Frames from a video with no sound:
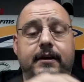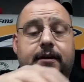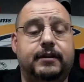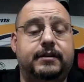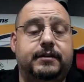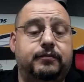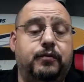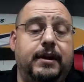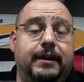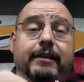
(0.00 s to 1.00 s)
This is
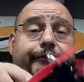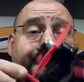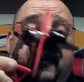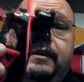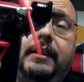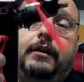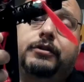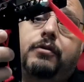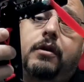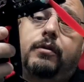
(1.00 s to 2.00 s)
really a fun little
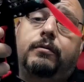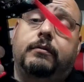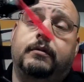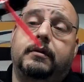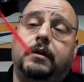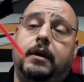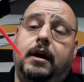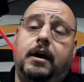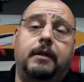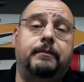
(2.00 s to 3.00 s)
drone.
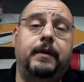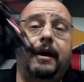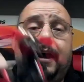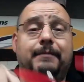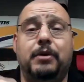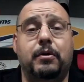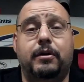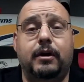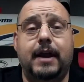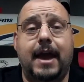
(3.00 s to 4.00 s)
I'm no
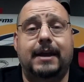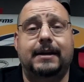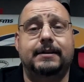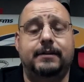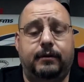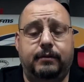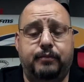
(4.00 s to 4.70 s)
good at it, as you could